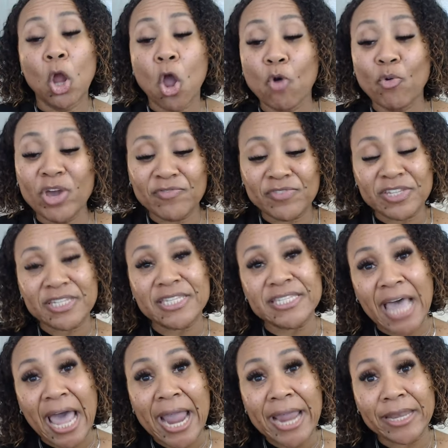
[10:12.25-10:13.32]
We've
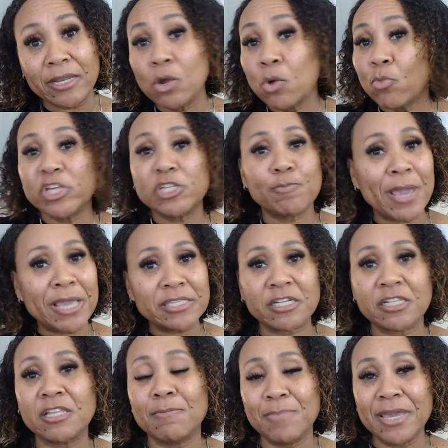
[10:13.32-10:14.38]
decided, which
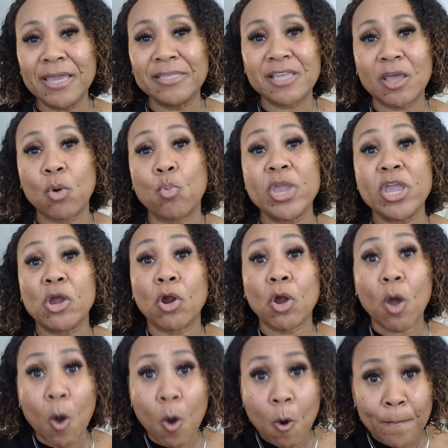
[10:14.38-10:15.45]
basically means that we are
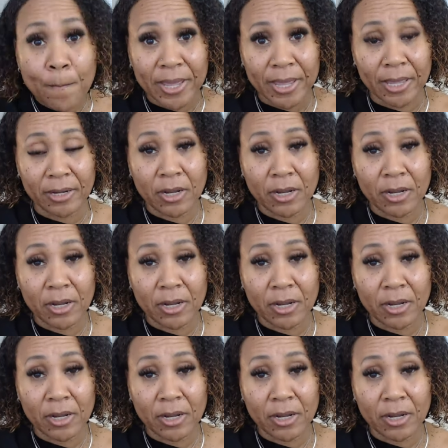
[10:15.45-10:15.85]
open,